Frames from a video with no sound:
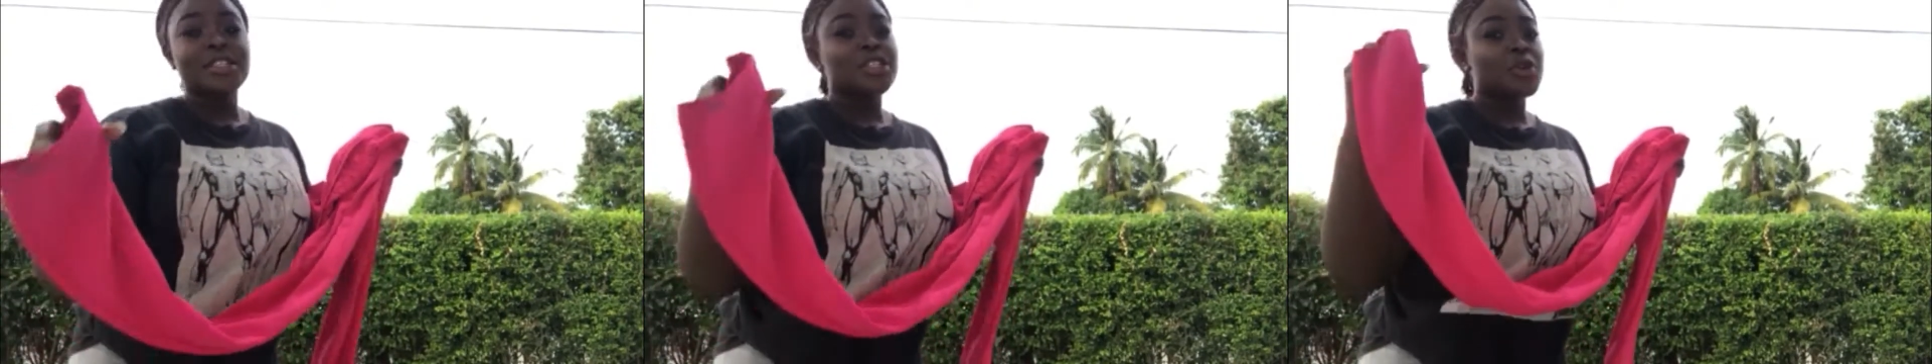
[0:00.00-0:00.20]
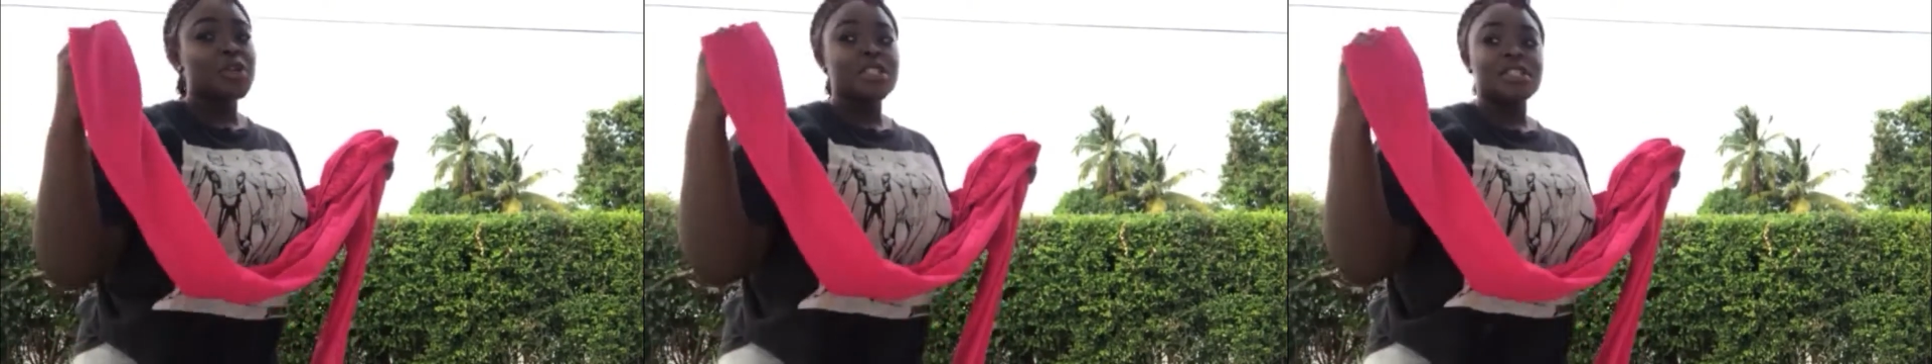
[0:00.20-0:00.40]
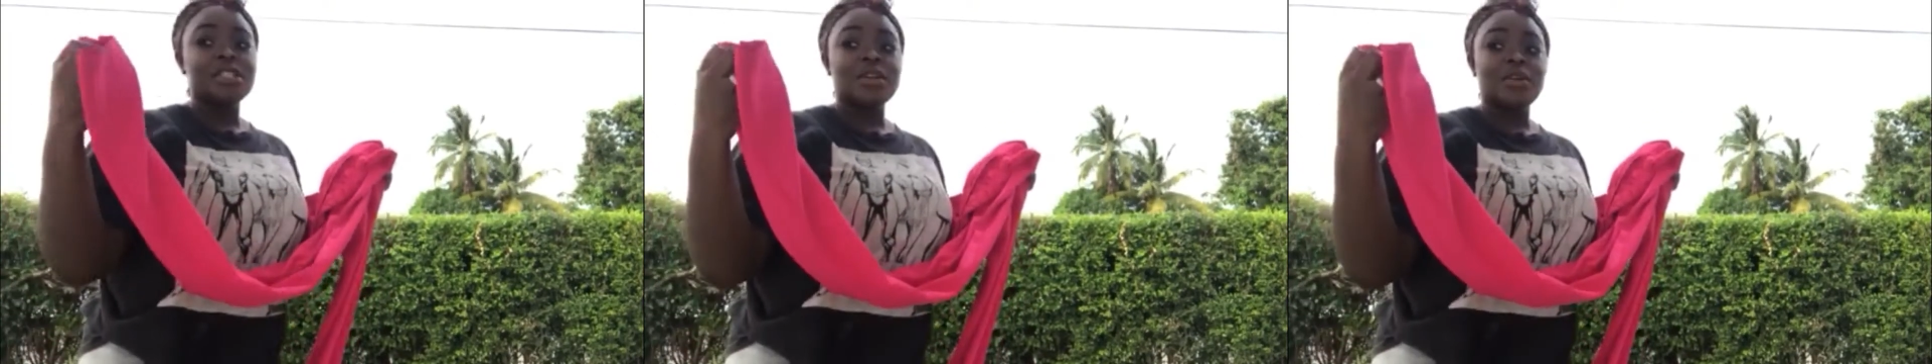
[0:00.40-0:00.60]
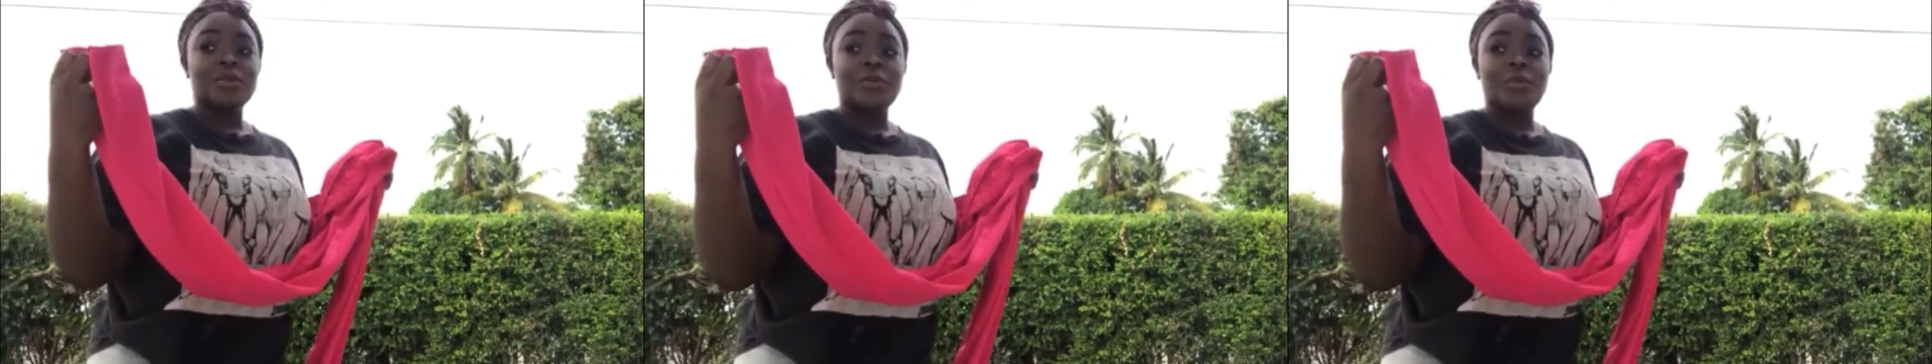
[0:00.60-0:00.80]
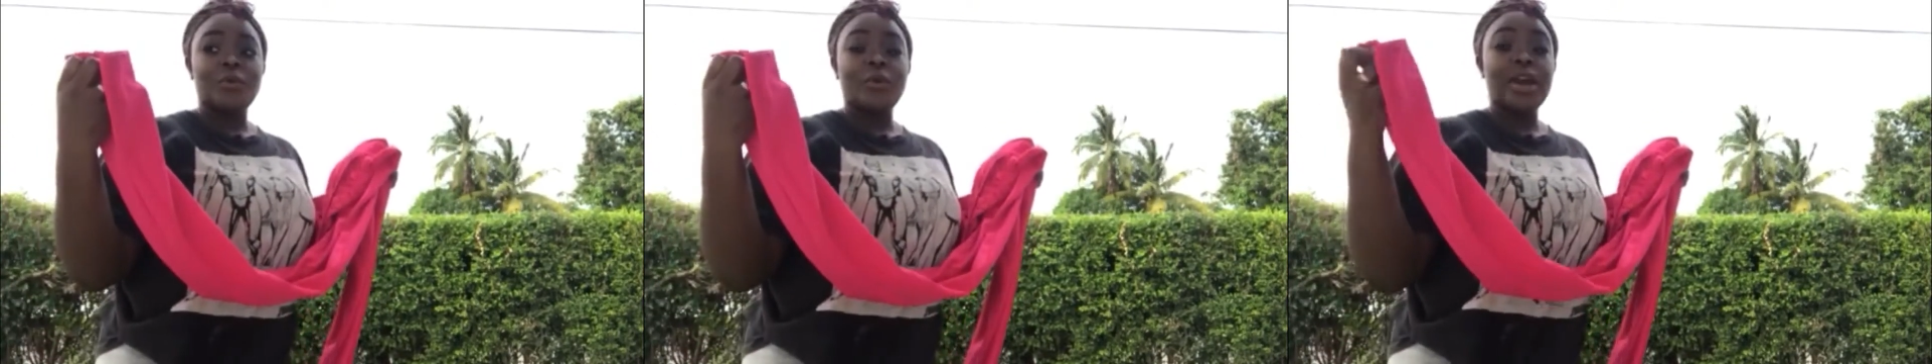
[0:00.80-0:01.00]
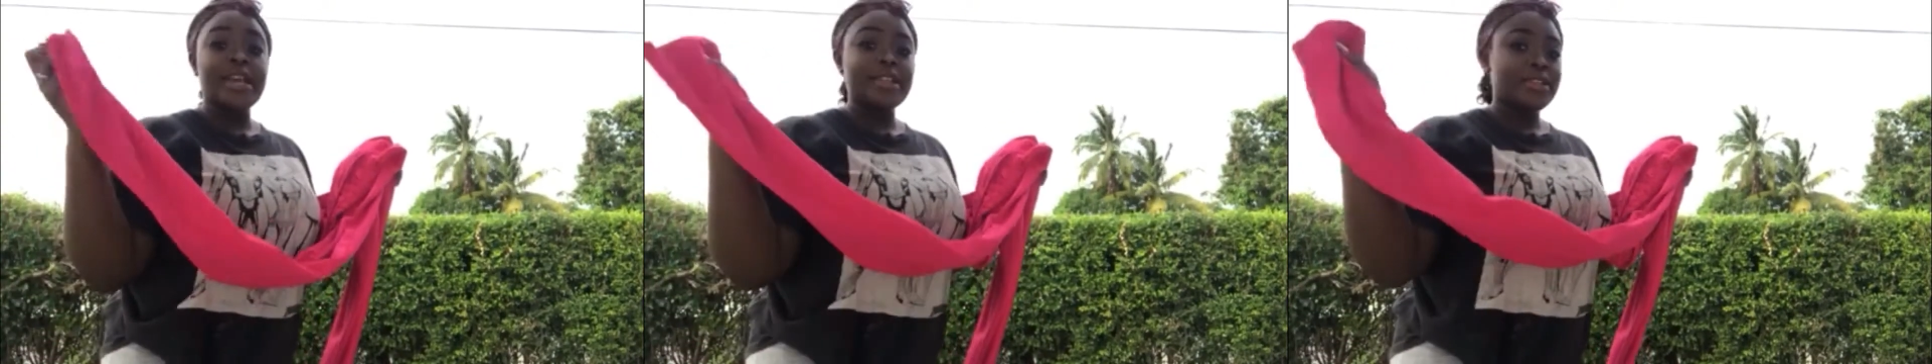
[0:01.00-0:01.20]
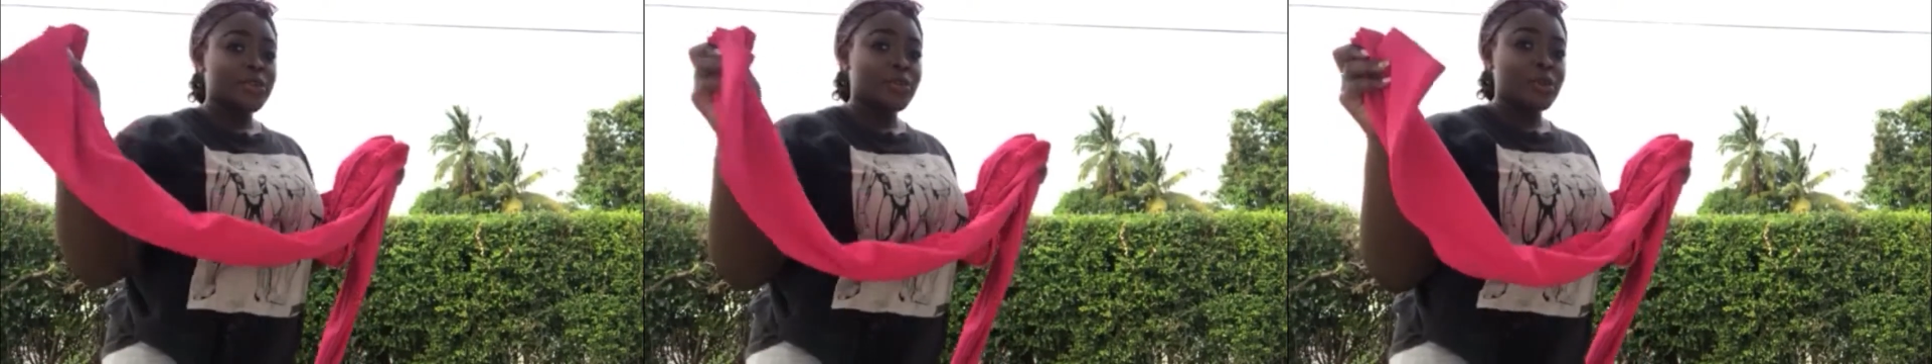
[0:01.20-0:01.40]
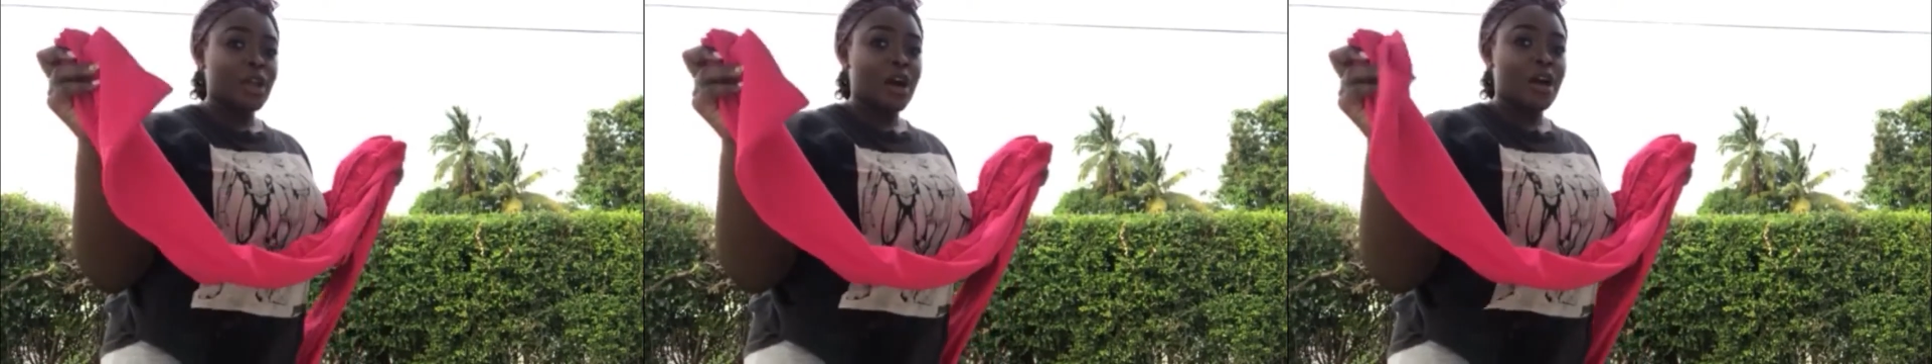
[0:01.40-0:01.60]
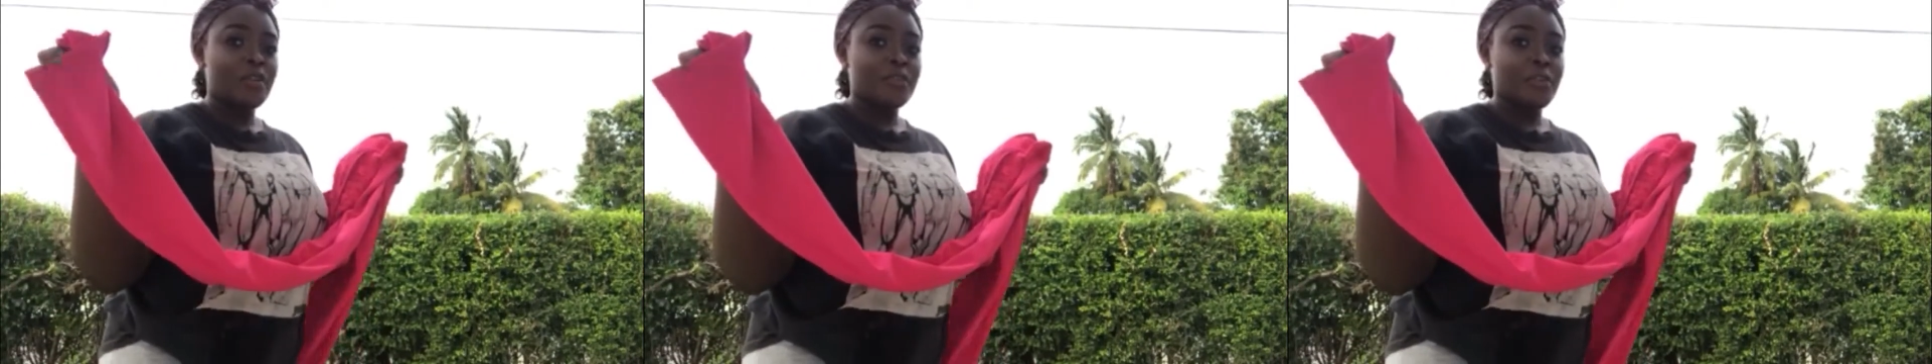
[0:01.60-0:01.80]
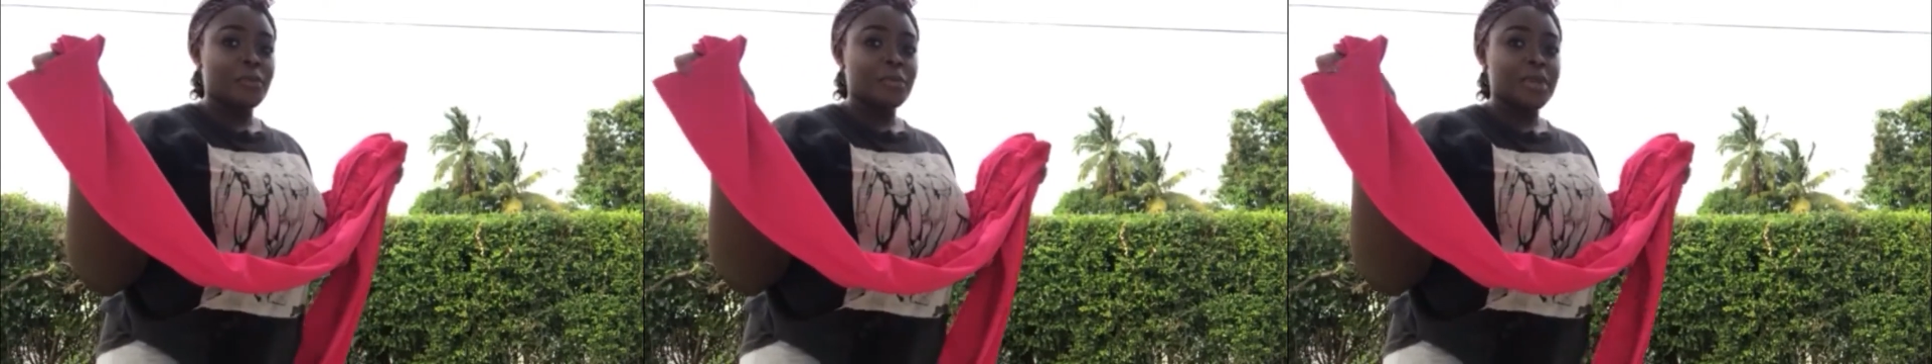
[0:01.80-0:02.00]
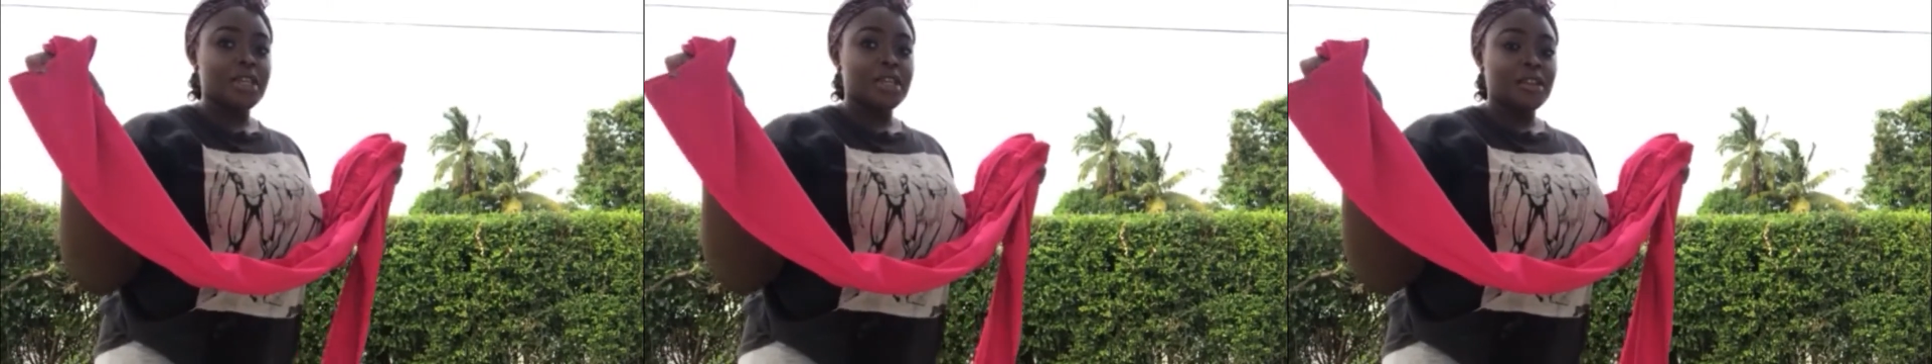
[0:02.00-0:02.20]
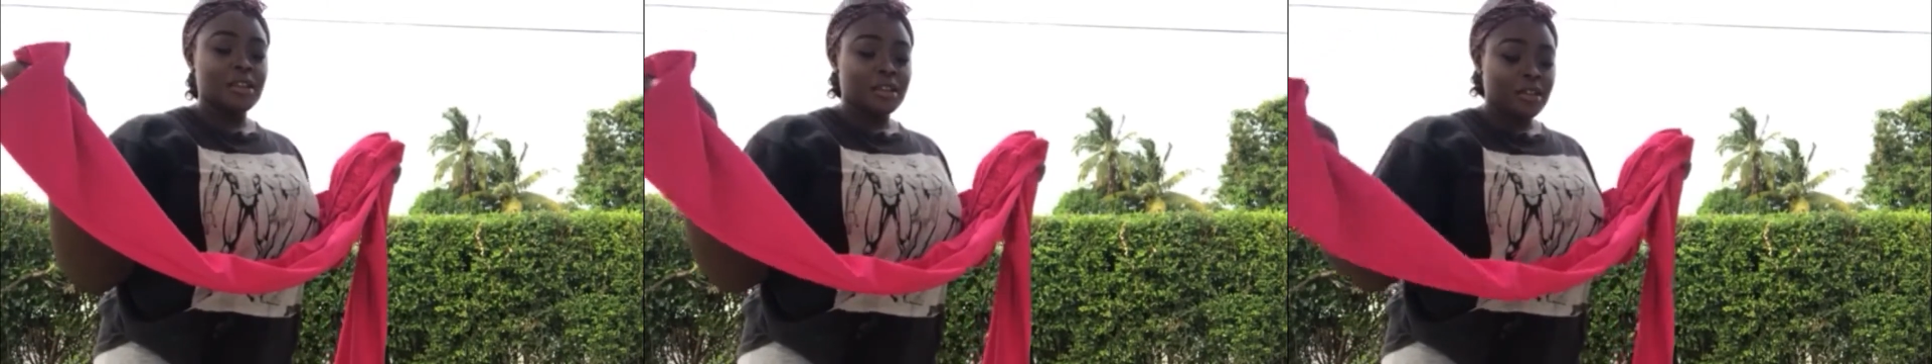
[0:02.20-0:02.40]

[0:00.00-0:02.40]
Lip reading: so it's way too long for me.